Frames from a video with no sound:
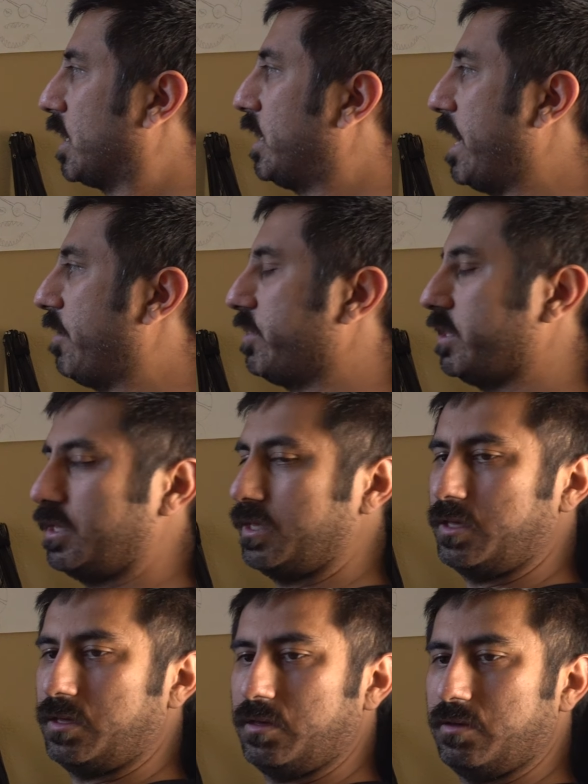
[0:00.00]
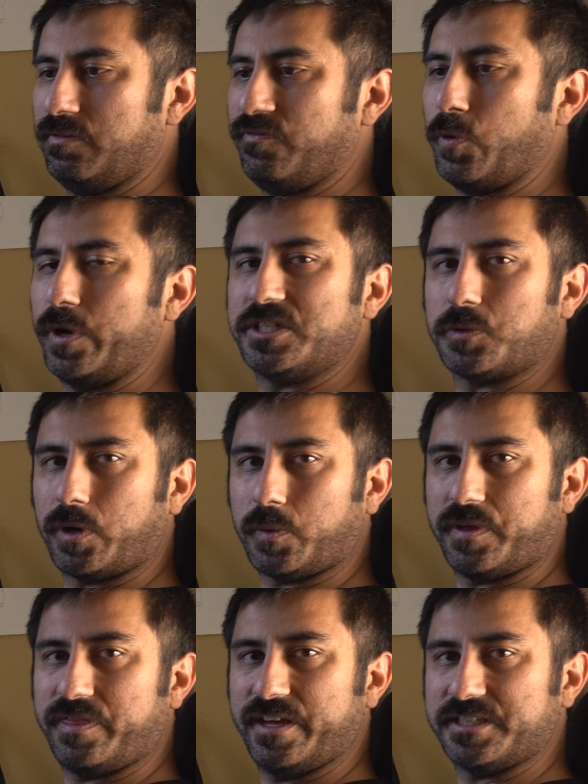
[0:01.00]
Now the voice work
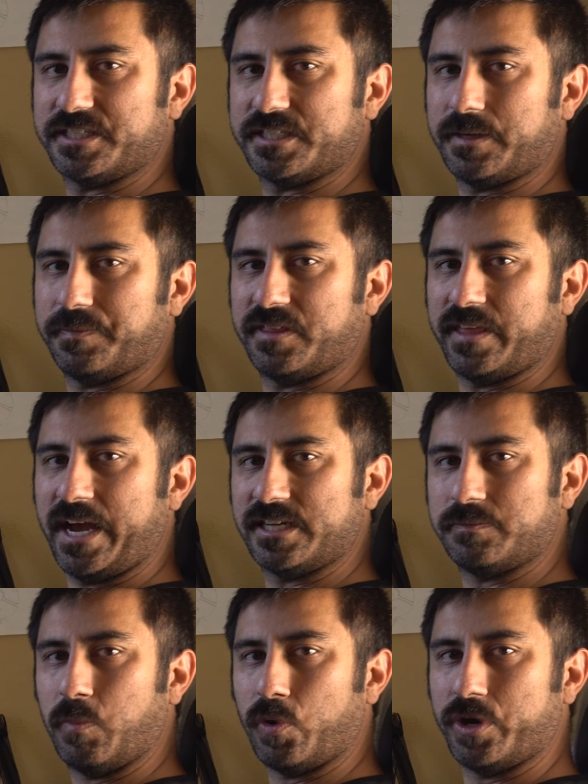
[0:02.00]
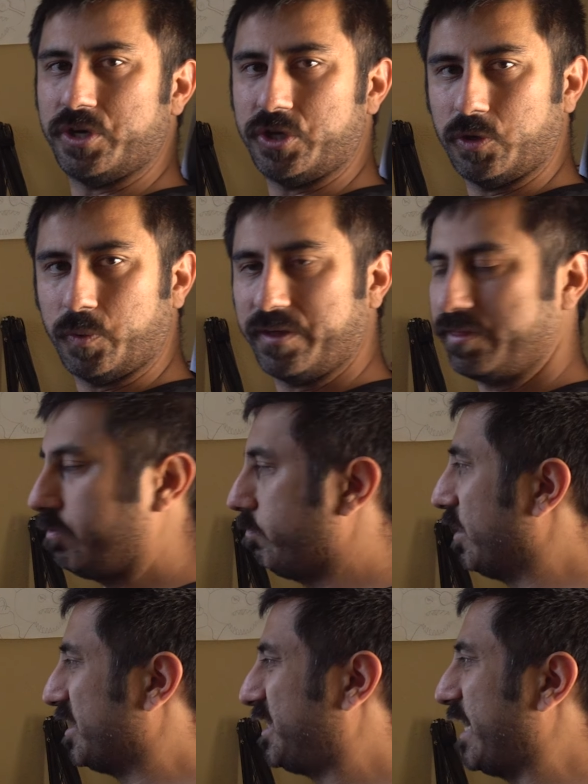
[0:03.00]
with this is something that has more to do with
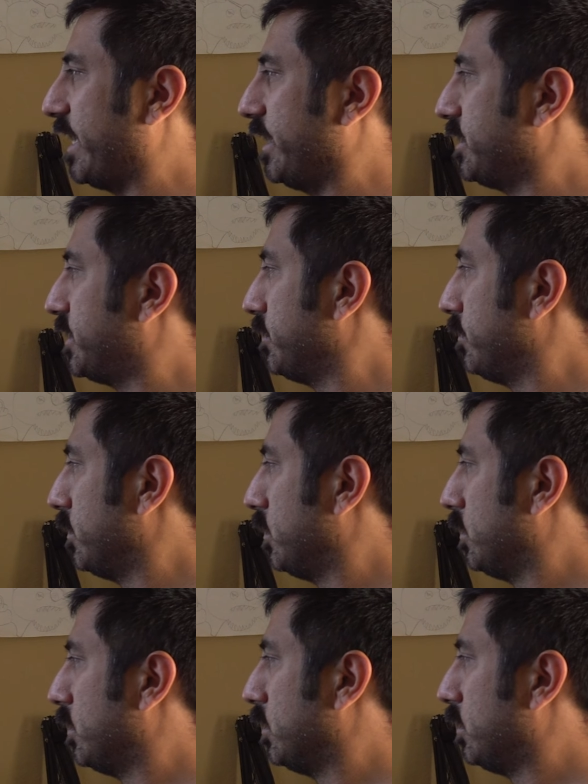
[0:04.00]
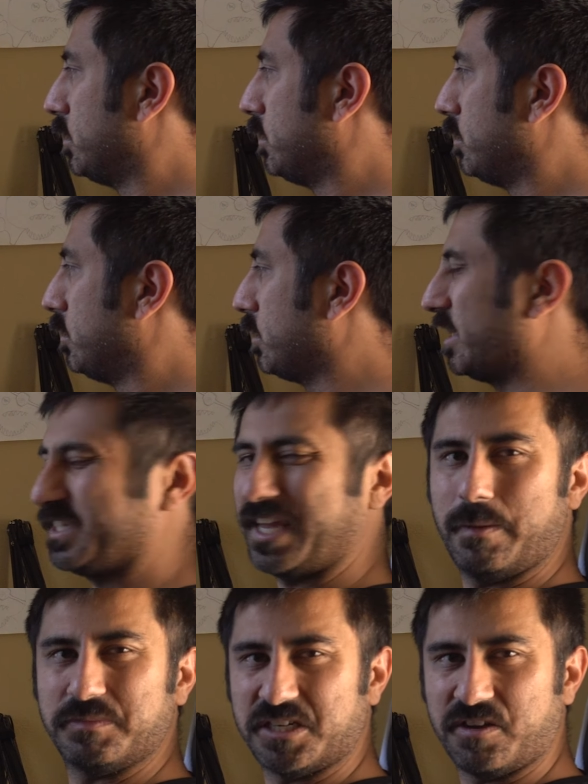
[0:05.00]
the settings. Because the
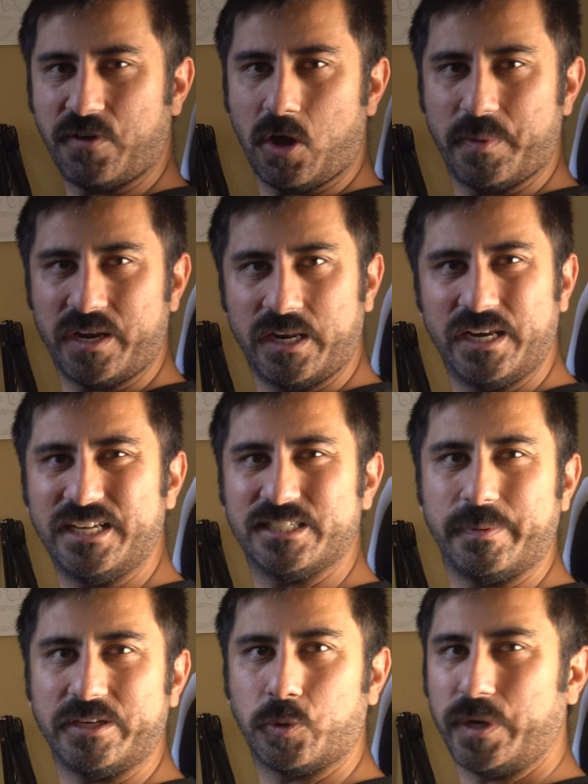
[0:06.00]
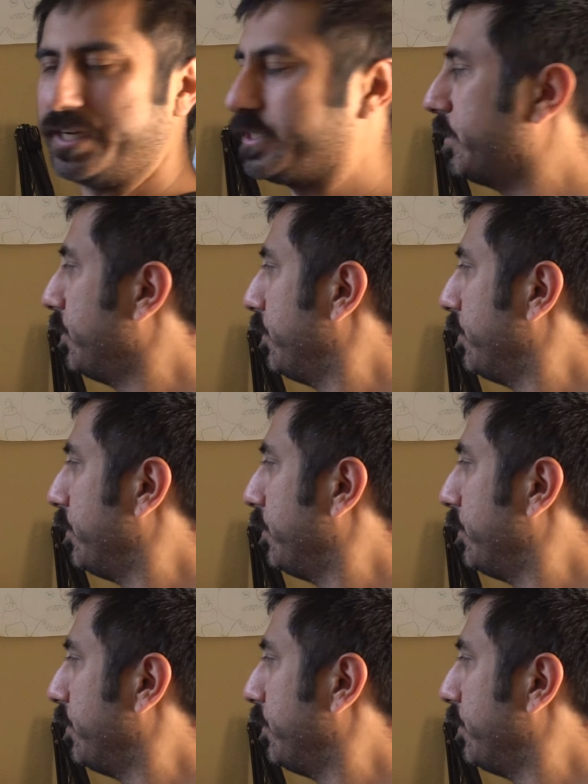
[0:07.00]
game's in development, it needs to be tweaked.